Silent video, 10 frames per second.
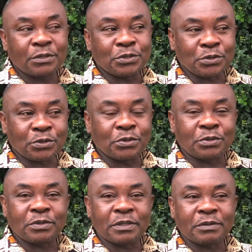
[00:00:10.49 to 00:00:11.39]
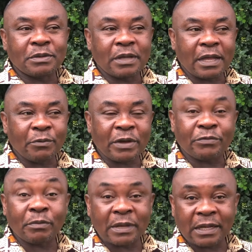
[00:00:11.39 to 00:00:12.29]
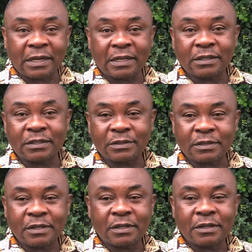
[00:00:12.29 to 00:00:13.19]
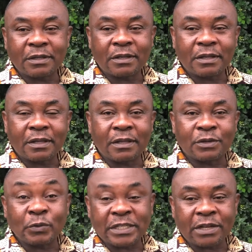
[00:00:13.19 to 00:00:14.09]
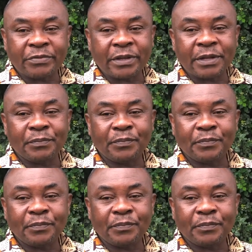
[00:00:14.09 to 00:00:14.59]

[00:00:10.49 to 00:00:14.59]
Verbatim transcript: So I work from Ghana uh, in West Africa.